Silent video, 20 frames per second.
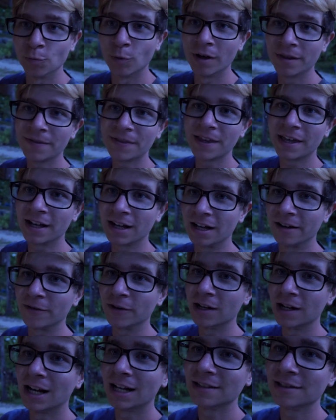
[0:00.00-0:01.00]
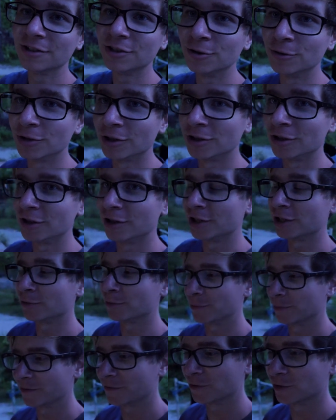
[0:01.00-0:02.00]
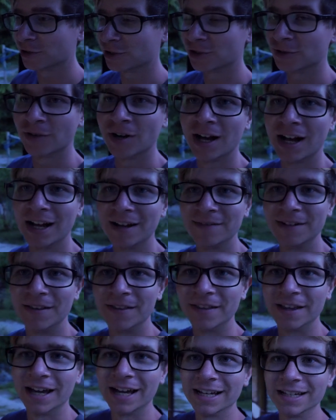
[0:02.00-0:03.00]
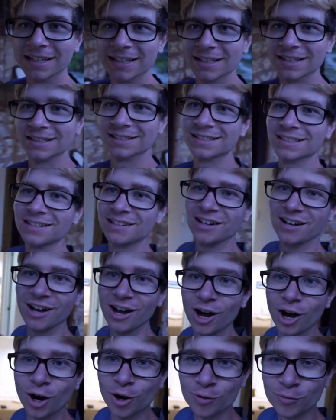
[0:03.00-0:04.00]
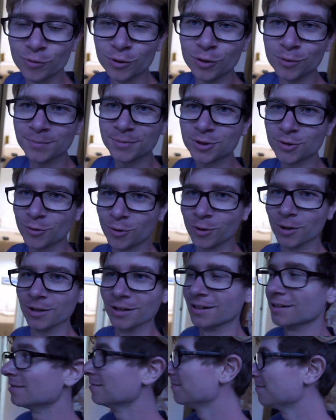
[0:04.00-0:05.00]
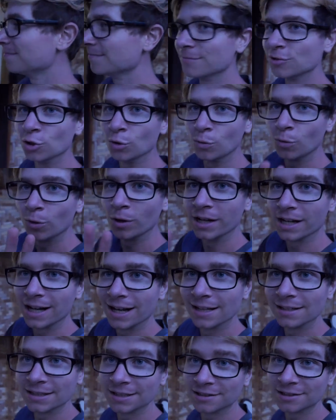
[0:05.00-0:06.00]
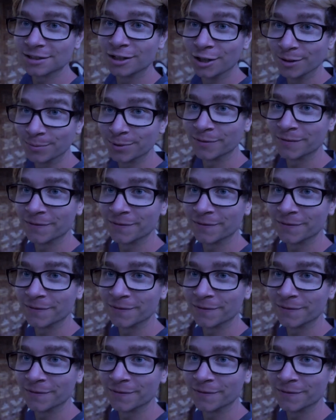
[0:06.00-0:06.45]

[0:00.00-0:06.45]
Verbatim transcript: One thing I forgot to do earlier when we first arrived, and that is a room tour. Don't worry guys, this is gonna be